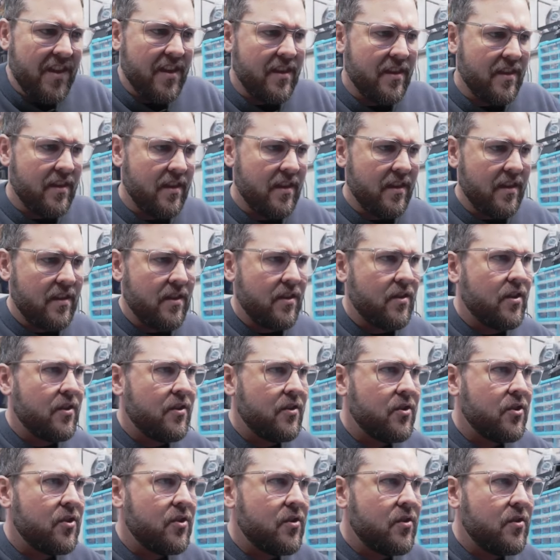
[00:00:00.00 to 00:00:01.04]
The thing you
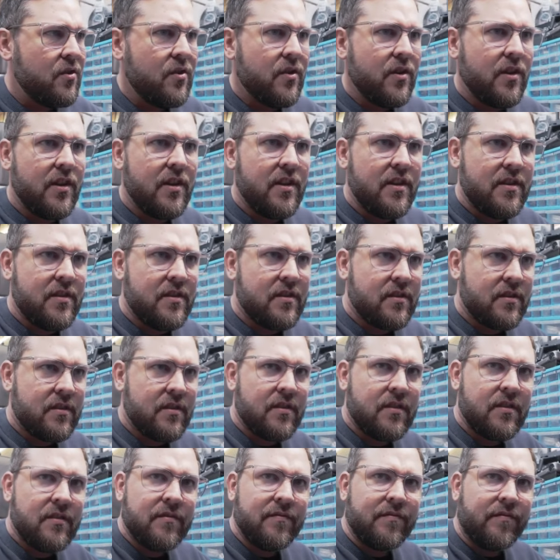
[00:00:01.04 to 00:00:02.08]
can do is
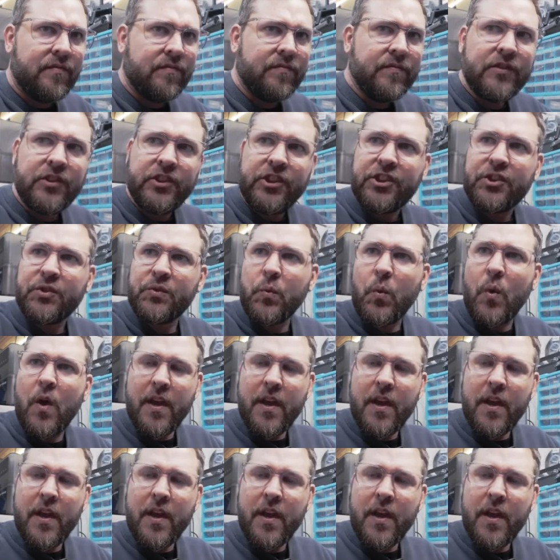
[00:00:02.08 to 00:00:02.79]
just